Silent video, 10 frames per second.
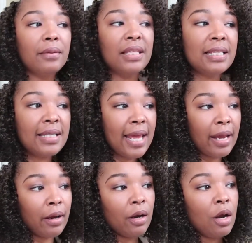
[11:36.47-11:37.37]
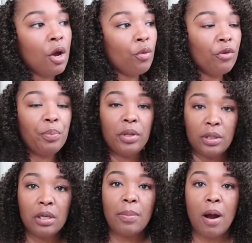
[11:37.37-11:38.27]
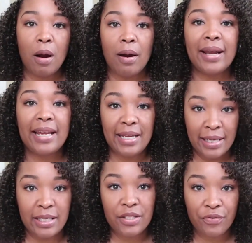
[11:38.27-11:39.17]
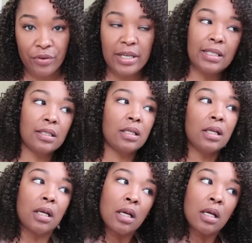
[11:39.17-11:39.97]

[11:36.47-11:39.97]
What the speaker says: This hair with pulling it apart is frizzy.